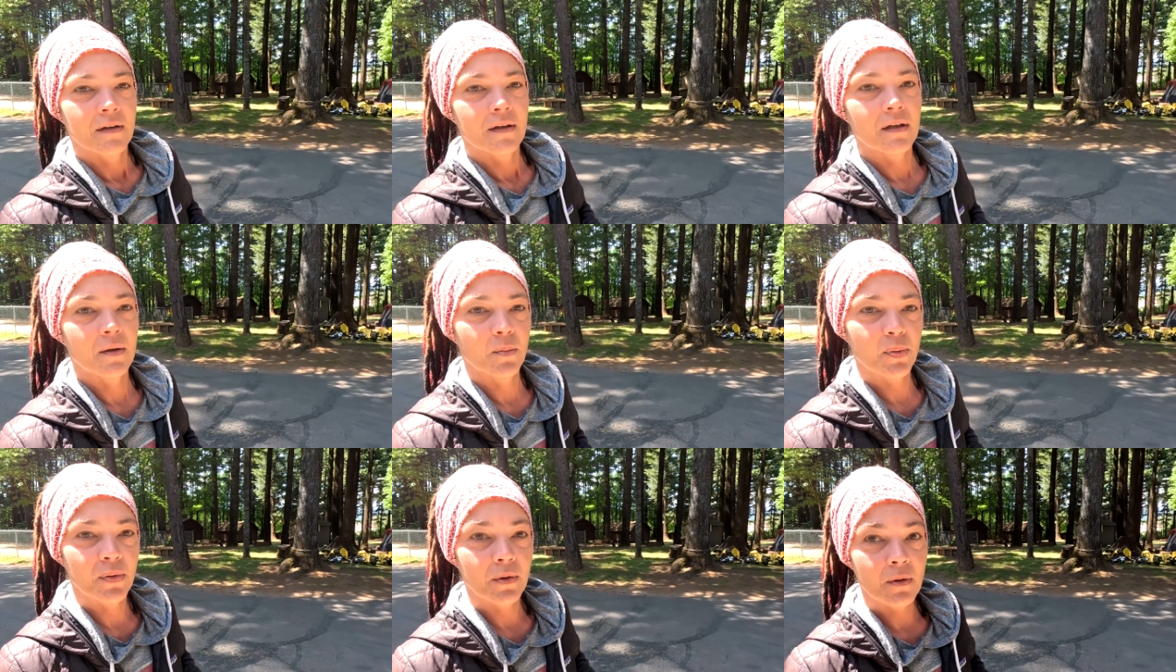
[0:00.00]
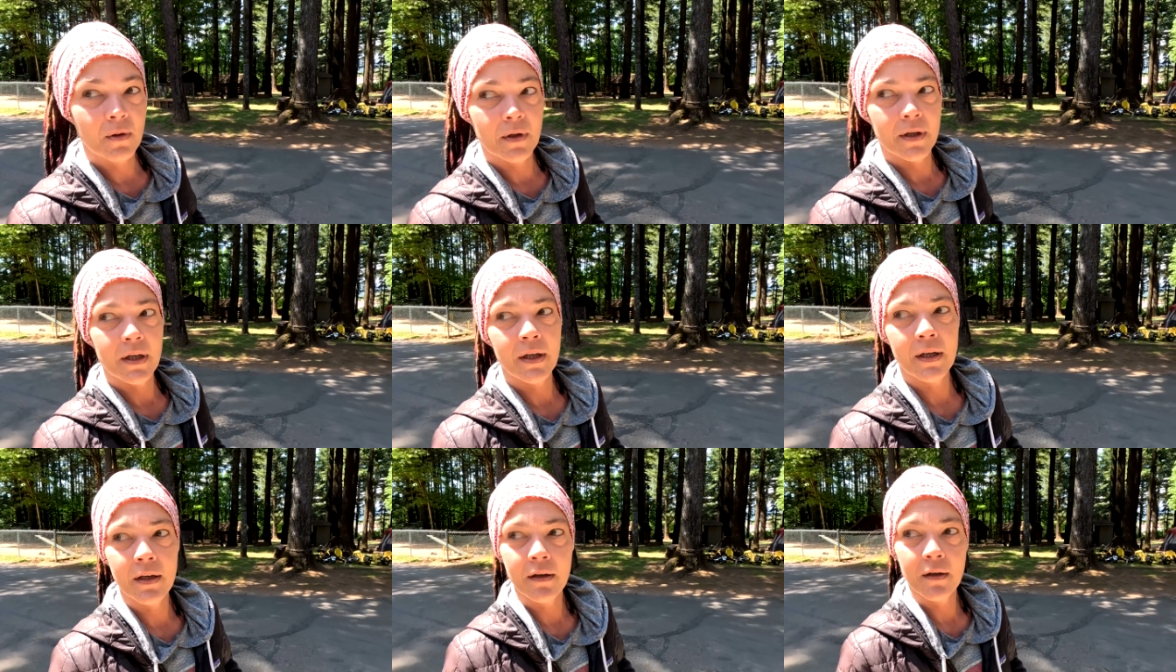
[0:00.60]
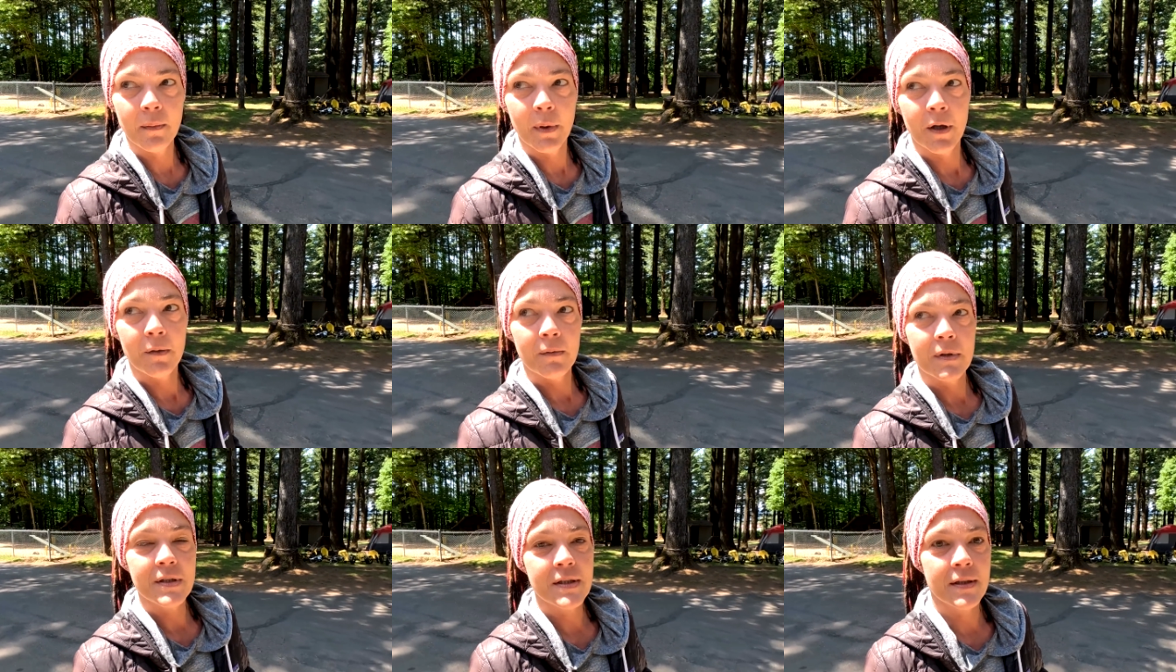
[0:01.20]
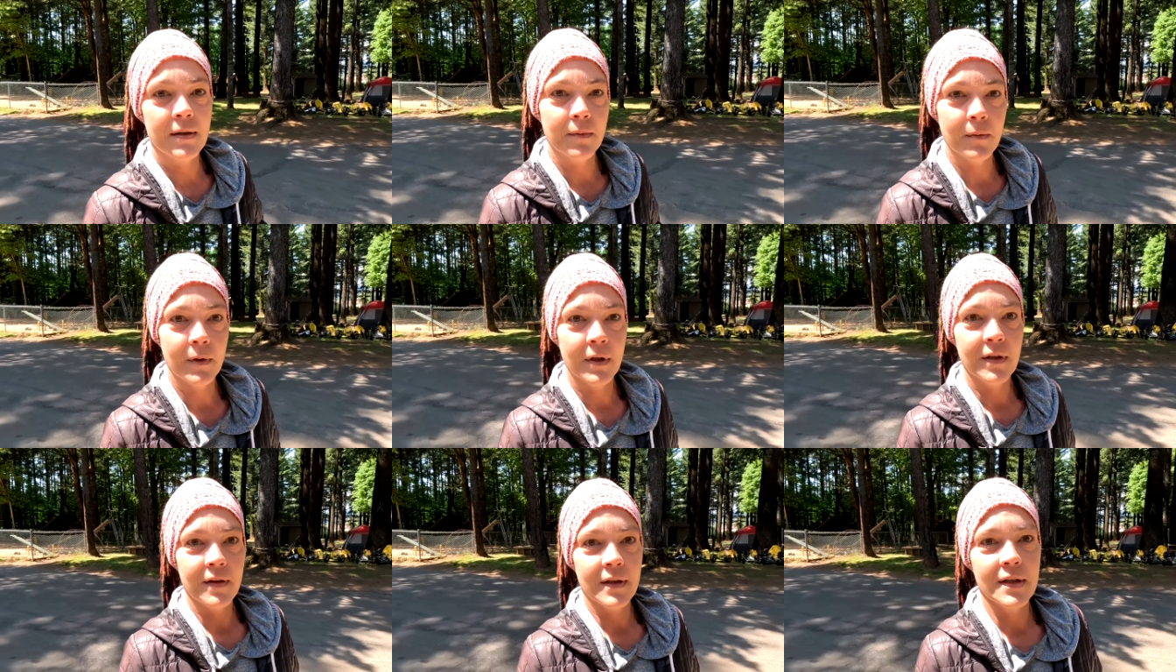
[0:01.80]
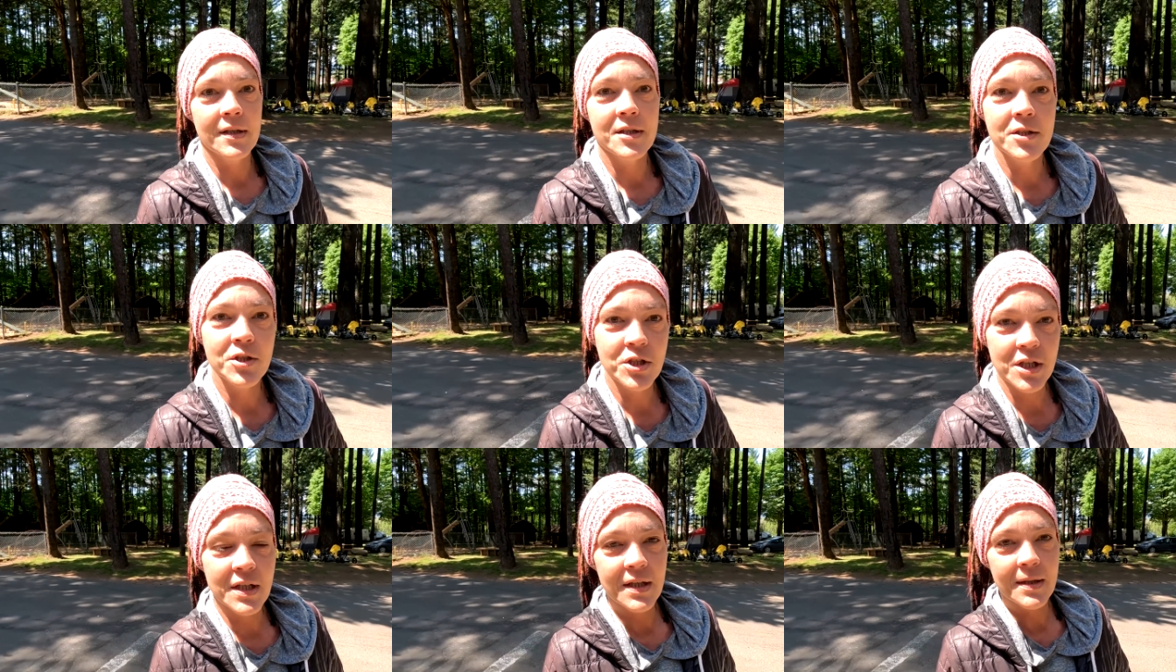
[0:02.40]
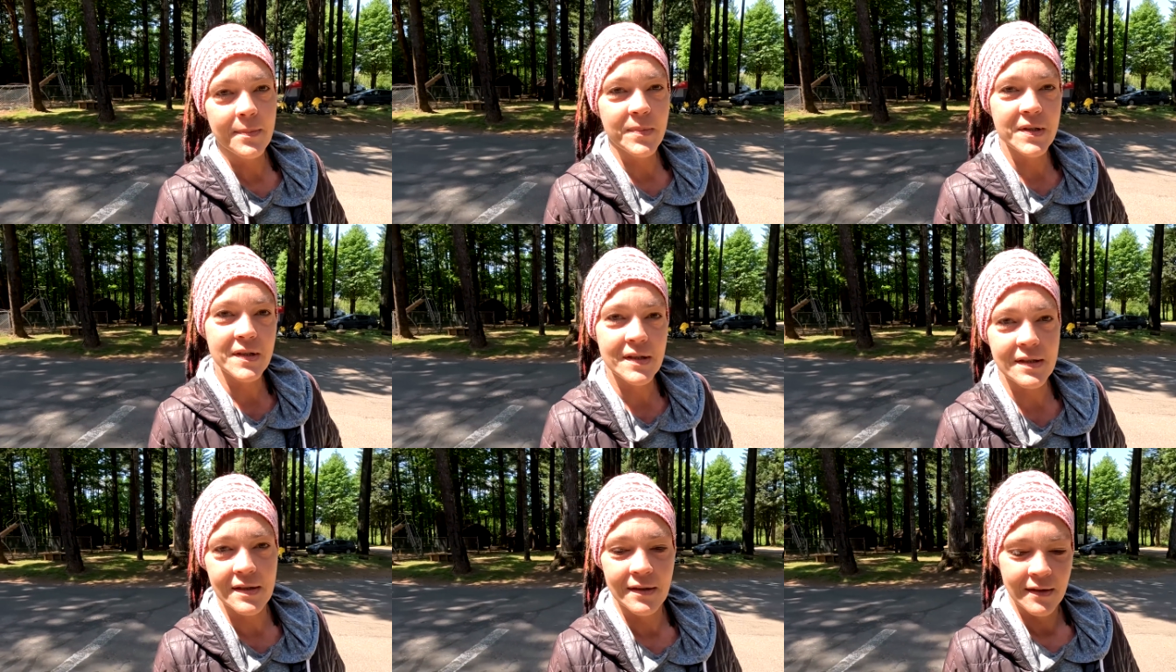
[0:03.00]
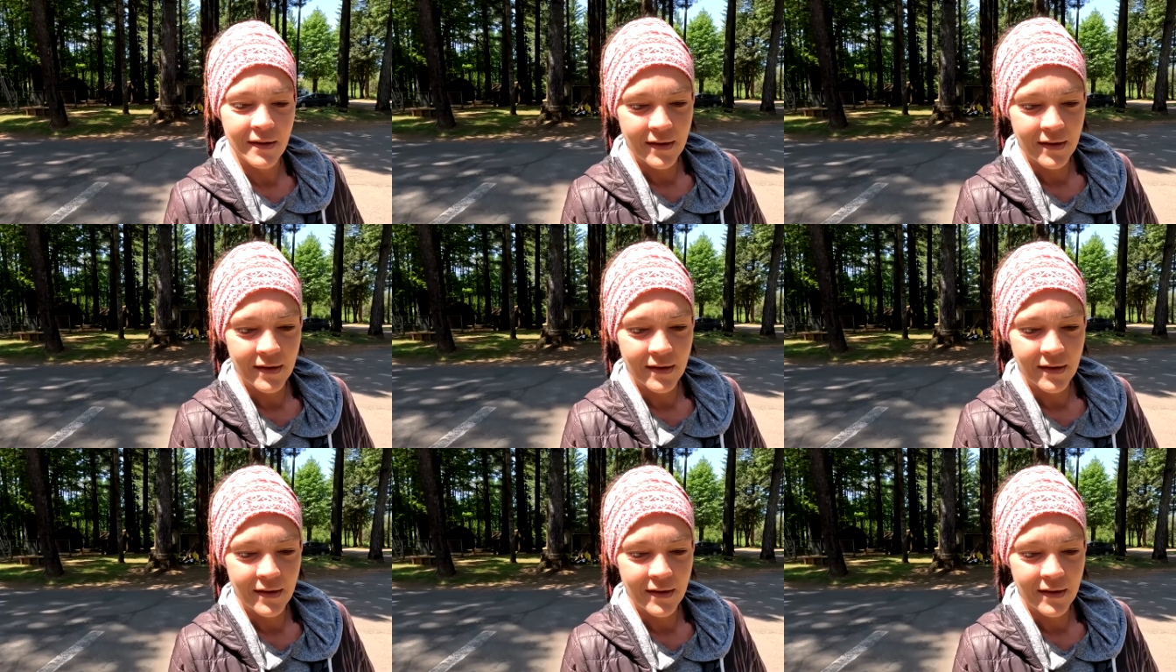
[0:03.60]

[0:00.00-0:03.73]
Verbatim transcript: the employee about renting one of these Jeeps.